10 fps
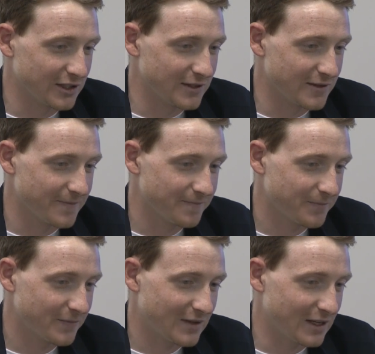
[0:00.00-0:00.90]
and
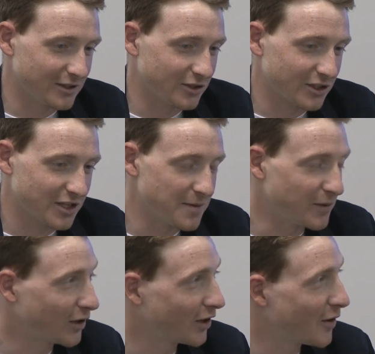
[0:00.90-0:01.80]
and just
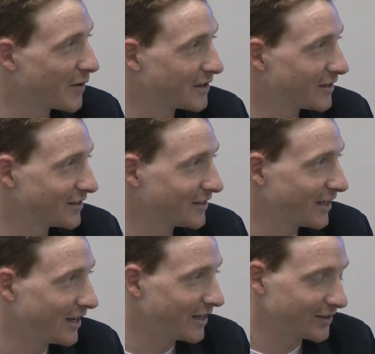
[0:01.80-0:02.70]
keeping on going and
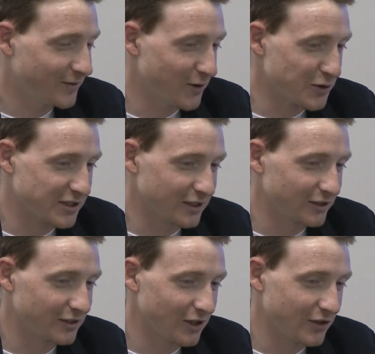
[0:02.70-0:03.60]
uh, focusing
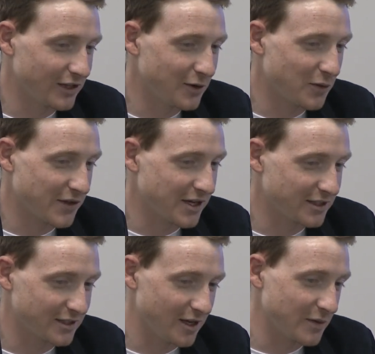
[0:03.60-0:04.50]
on, on the little
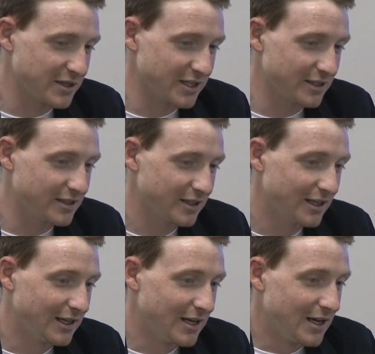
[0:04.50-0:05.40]
things like we did
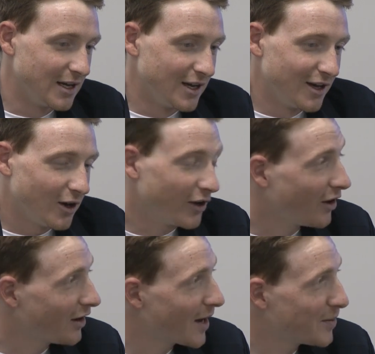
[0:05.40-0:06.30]
on
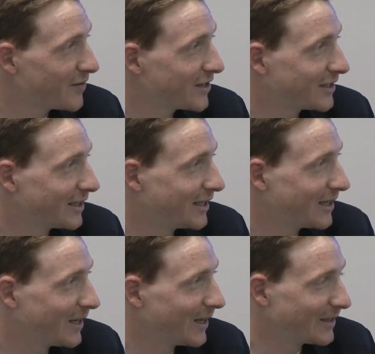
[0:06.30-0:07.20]
our lap of
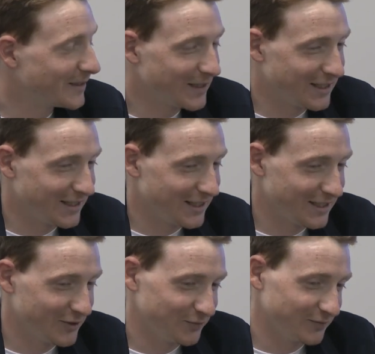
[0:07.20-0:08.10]
Italy. And uh,
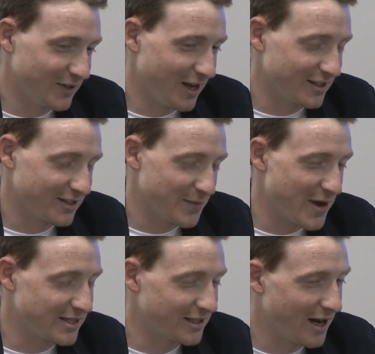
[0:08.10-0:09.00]
yeah, it's
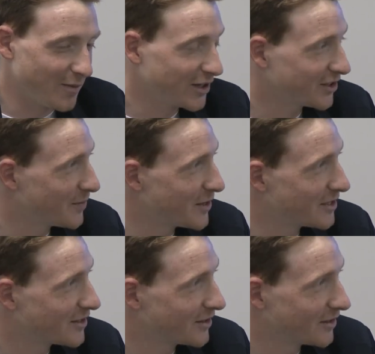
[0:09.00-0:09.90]
amazing how much it
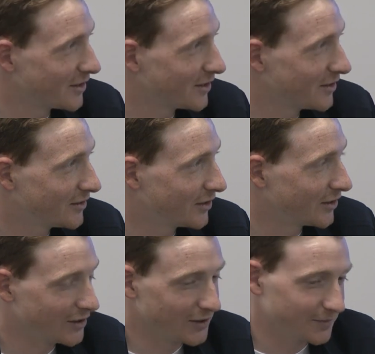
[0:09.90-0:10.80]
means to
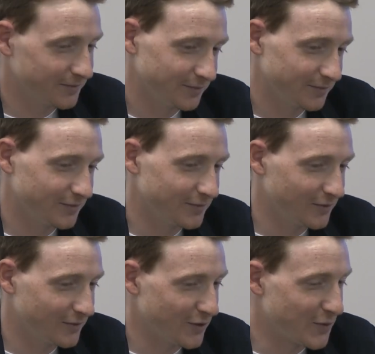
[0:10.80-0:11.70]
to
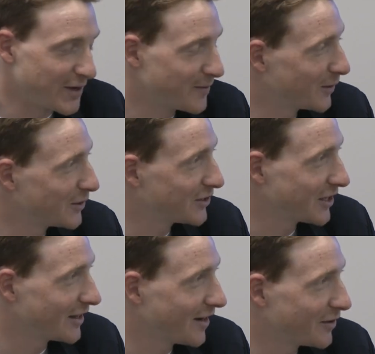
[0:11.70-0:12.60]
the people that you
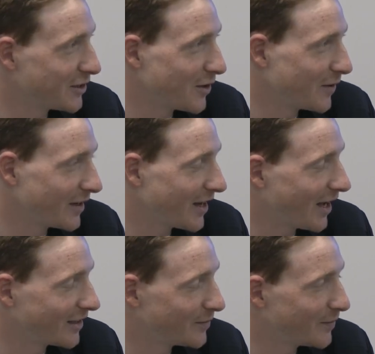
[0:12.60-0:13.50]
see in that video and,
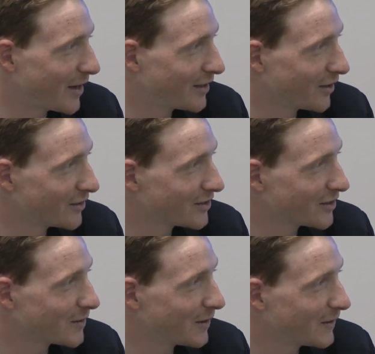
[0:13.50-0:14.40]
and yeah. many others
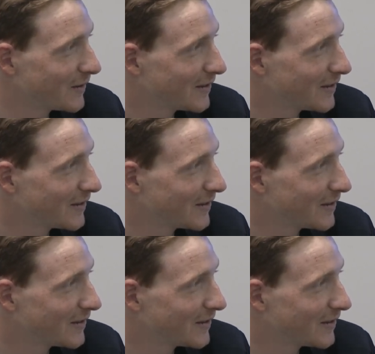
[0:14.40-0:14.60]
as well.